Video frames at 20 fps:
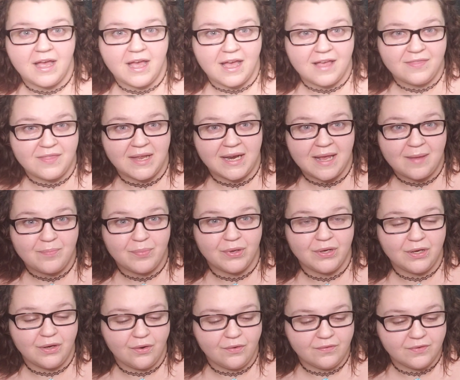And then I
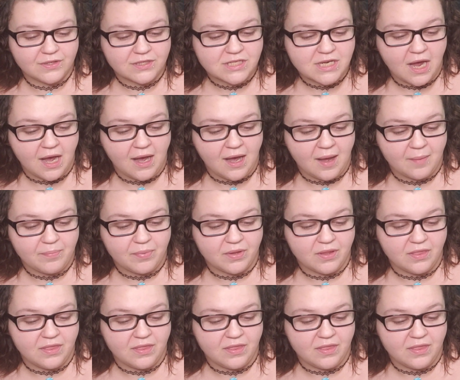put over top